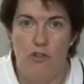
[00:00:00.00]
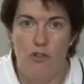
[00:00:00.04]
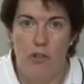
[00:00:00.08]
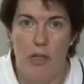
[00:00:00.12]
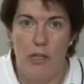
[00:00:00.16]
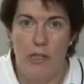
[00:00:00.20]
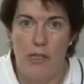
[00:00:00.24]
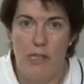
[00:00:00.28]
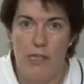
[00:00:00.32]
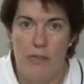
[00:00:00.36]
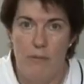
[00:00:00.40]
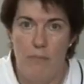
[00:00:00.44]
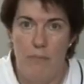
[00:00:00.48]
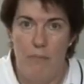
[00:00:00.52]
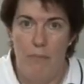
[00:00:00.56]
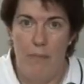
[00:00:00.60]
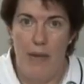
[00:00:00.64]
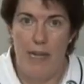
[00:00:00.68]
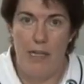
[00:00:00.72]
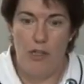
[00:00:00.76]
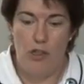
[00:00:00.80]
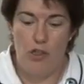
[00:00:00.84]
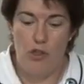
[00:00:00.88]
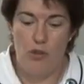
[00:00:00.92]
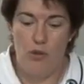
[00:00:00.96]
drugs,
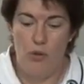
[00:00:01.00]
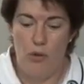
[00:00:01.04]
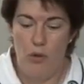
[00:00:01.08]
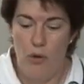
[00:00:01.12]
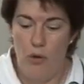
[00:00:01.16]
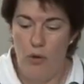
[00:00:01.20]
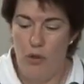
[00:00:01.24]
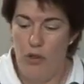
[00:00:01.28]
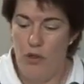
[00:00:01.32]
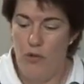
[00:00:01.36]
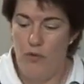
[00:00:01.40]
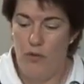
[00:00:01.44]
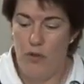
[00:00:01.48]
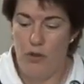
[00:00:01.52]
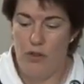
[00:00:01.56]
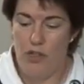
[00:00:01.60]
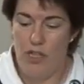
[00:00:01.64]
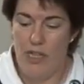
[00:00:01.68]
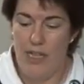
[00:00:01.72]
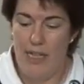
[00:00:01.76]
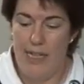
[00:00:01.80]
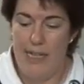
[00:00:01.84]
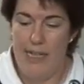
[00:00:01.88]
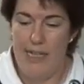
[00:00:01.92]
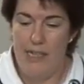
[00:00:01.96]
make sure you've got
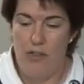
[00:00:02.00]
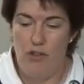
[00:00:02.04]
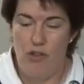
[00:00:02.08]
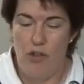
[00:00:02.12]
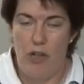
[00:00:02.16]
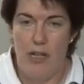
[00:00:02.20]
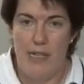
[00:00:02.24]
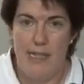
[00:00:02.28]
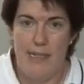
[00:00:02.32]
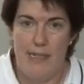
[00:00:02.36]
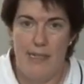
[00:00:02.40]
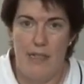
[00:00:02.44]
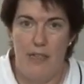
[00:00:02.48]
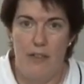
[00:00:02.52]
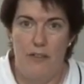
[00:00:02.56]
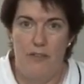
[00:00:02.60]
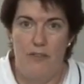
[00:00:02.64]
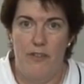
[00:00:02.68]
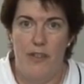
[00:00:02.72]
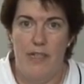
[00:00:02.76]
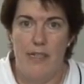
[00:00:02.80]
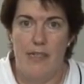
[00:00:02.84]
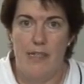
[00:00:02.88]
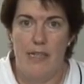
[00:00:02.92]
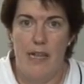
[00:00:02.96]
a clean, dry
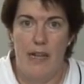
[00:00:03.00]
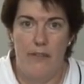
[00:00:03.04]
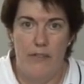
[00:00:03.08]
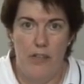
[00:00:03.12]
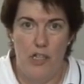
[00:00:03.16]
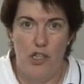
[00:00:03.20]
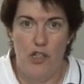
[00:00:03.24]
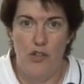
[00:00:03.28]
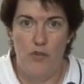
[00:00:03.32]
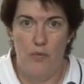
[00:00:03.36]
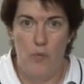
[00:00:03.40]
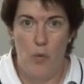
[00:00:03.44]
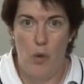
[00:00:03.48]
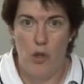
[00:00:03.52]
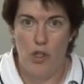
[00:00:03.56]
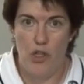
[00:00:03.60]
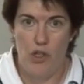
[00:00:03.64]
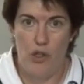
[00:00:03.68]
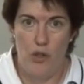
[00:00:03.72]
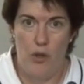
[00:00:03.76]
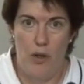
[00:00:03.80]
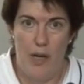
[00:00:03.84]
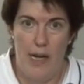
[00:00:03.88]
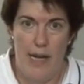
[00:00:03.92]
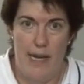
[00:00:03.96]
surface and that you've
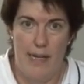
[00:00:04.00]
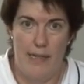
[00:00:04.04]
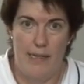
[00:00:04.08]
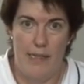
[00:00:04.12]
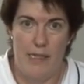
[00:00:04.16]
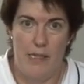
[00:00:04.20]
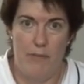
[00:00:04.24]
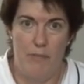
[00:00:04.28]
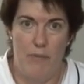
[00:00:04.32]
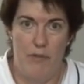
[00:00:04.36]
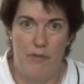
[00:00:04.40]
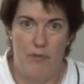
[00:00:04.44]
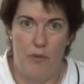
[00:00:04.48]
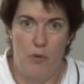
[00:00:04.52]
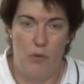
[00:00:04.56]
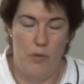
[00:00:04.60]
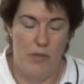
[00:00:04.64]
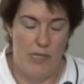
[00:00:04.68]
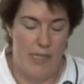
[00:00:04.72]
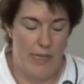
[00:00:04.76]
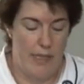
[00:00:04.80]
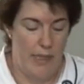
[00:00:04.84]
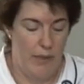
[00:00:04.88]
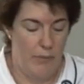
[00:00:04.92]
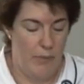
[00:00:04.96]
washed your hands before
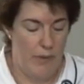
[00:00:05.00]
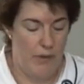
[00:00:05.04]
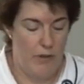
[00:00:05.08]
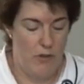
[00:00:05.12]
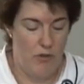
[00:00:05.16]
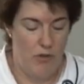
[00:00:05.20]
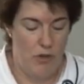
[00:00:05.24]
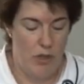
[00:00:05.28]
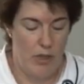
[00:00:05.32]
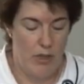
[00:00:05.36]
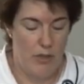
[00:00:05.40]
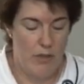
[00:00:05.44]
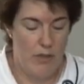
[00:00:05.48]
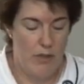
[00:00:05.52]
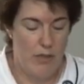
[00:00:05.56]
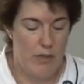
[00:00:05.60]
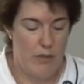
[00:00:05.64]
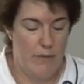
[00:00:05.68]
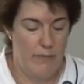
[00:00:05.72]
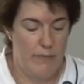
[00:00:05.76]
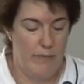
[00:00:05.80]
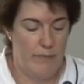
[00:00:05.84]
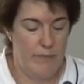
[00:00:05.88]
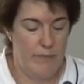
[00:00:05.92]
dealing with the drugs.